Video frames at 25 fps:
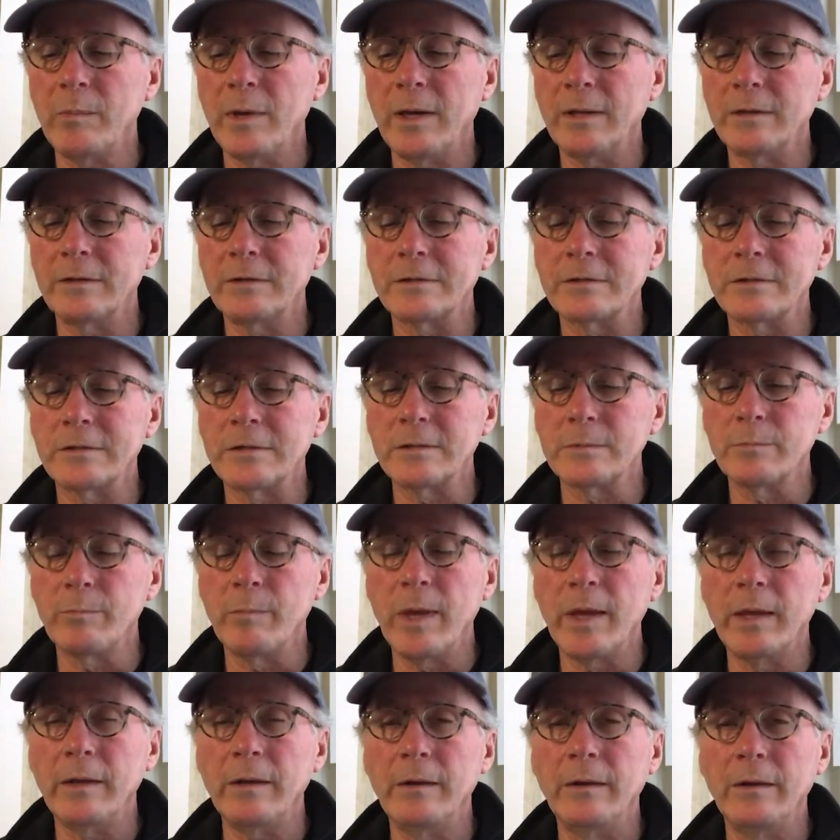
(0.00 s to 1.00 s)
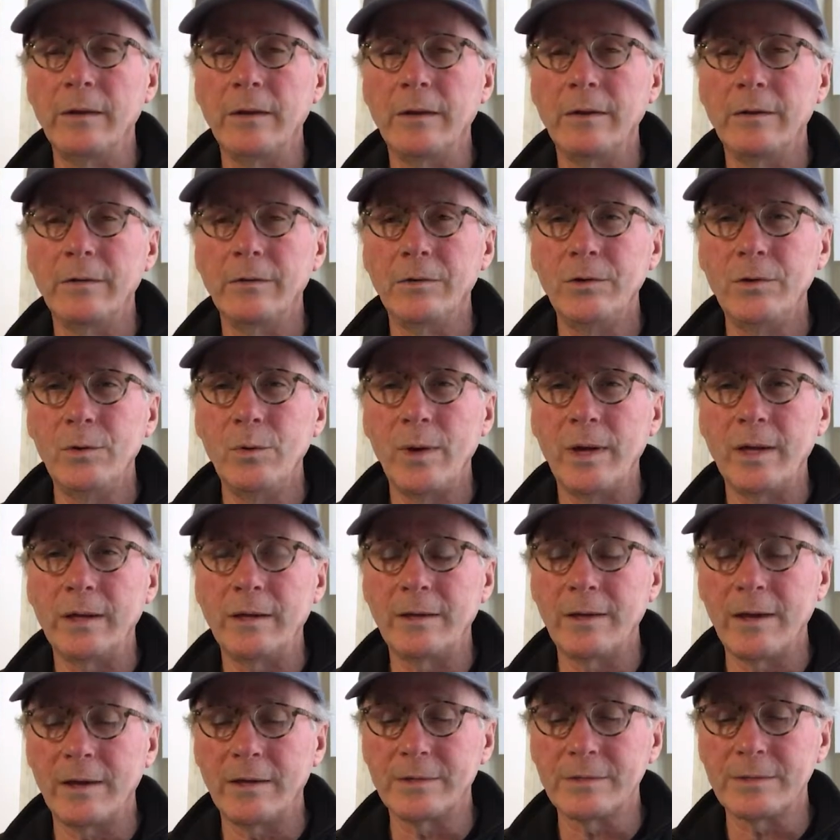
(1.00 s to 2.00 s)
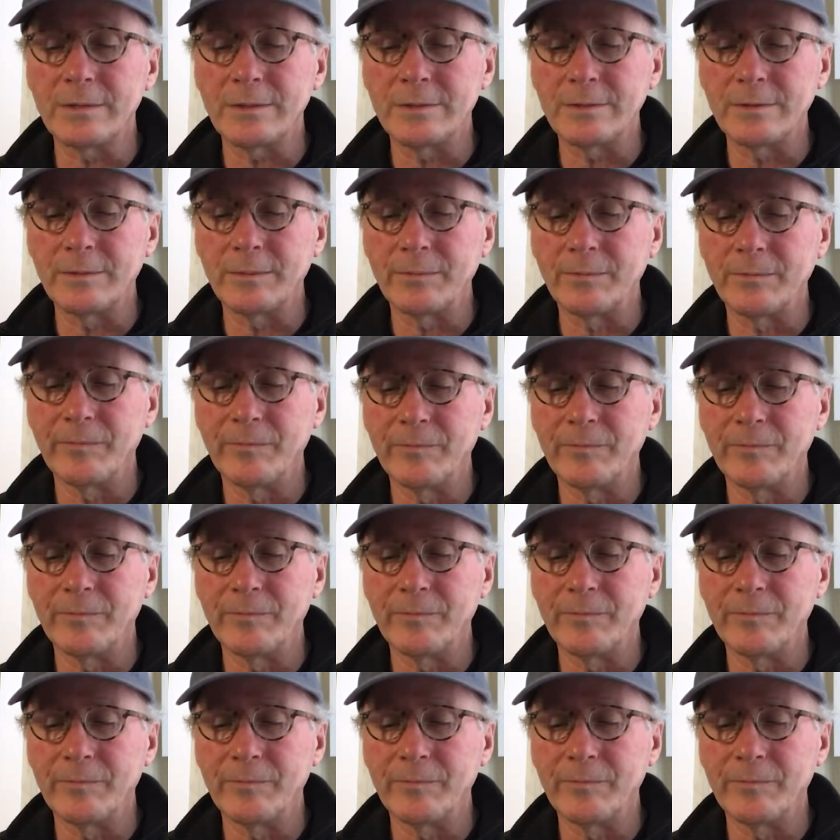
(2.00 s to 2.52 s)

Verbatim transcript: mantises made new egg cases,